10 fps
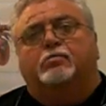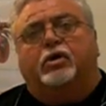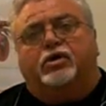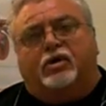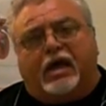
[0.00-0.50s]

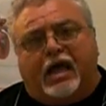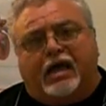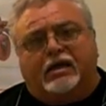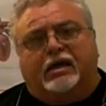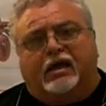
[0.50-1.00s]
but you
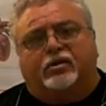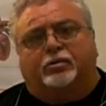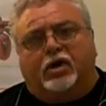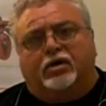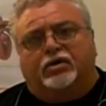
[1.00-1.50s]
can get the
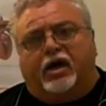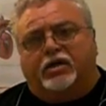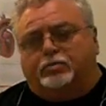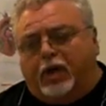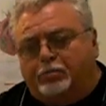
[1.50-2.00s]

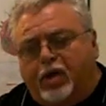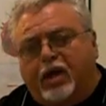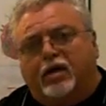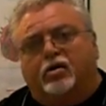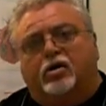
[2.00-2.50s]
parasites by
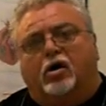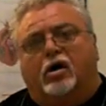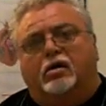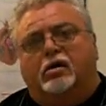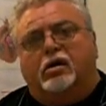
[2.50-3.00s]
petting your
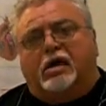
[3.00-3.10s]
dog